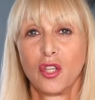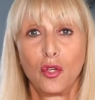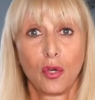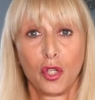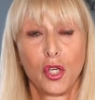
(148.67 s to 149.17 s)

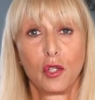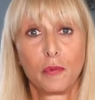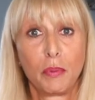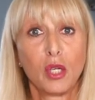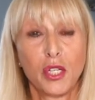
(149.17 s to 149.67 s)
you can
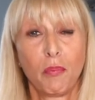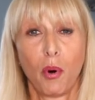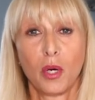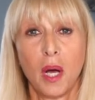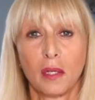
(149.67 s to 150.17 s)
use beauty
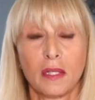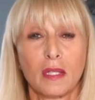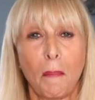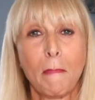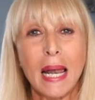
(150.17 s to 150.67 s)
products,